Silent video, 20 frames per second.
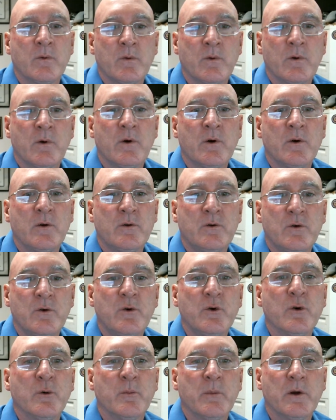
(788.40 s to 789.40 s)
Good. Do
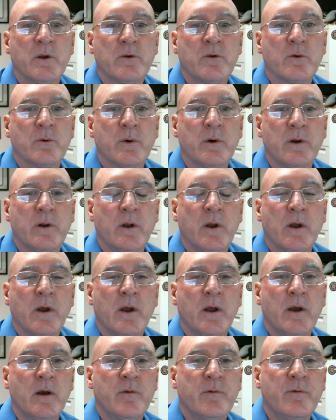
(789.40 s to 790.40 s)
your mentoring.
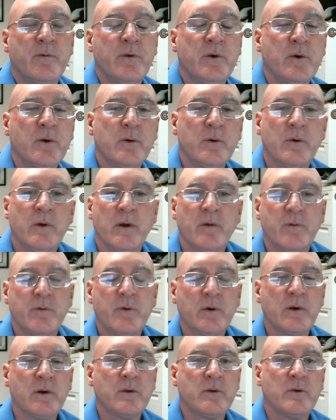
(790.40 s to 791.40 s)
If you if
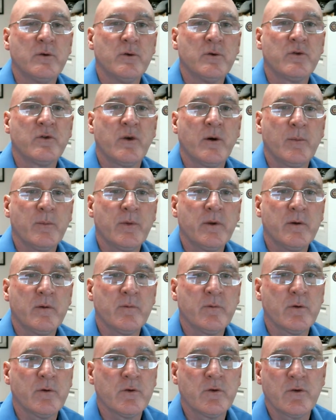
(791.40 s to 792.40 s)
you can do something
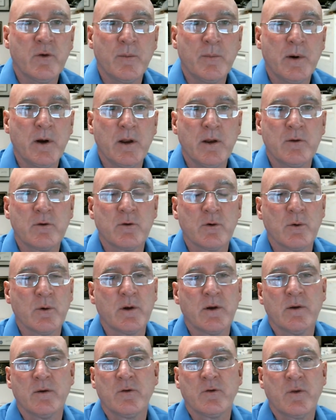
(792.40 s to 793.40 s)
for somebody
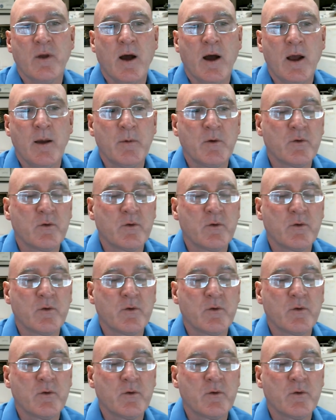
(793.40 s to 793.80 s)
during this time,